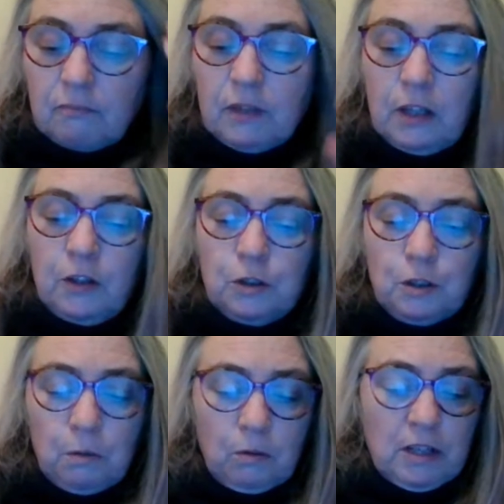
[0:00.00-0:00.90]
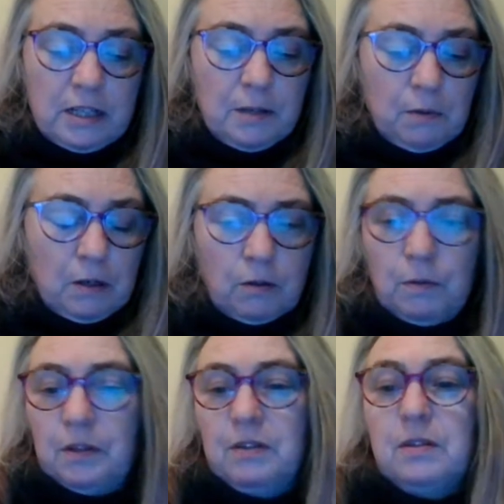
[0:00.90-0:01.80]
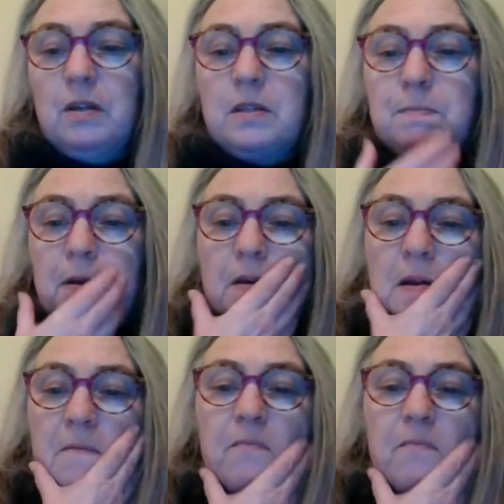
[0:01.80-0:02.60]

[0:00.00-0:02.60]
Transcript: you do already work with spirit.